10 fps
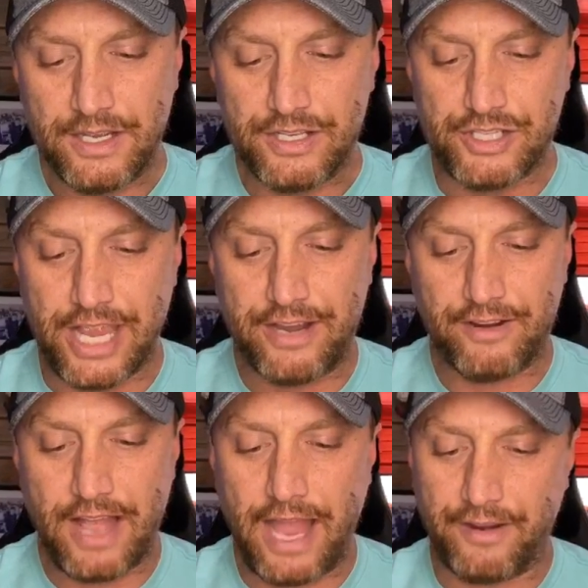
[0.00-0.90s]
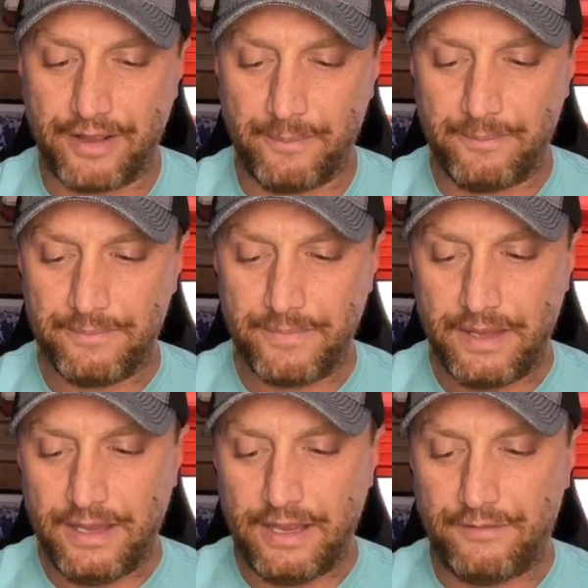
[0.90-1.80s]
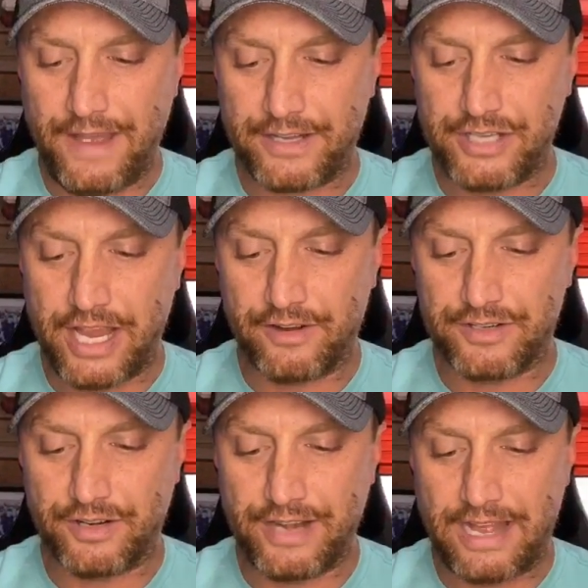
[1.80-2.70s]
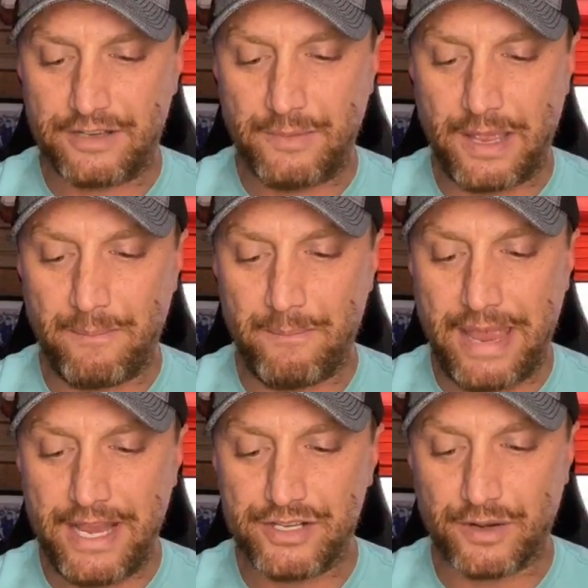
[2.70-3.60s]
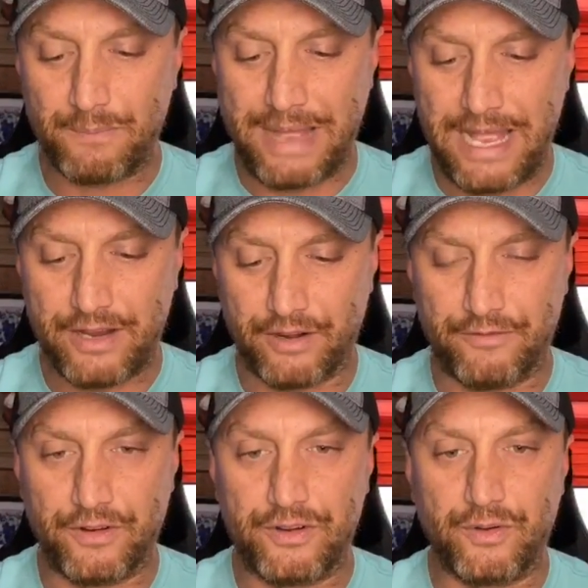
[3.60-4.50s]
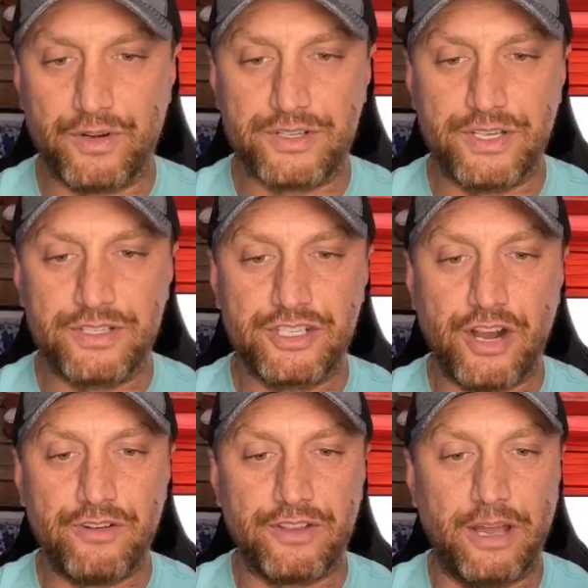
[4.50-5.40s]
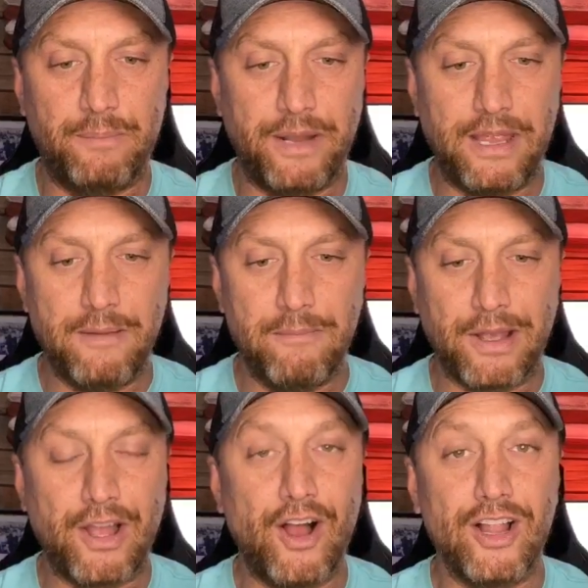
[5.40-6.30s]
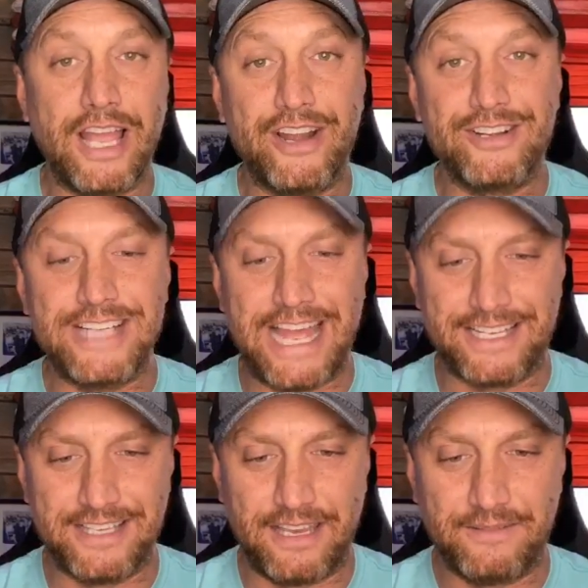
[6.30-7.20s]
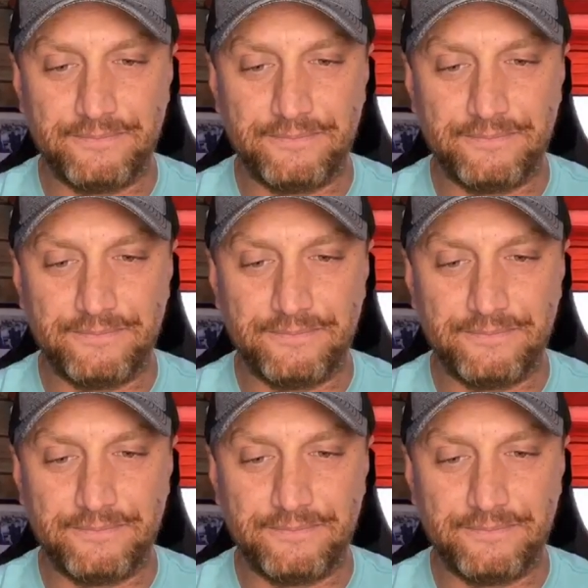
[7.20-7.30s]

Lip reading: Jaeger hired him. In fact, Jaeger turned out to be a major backer for Doris's charter company, McCall Air Taxi.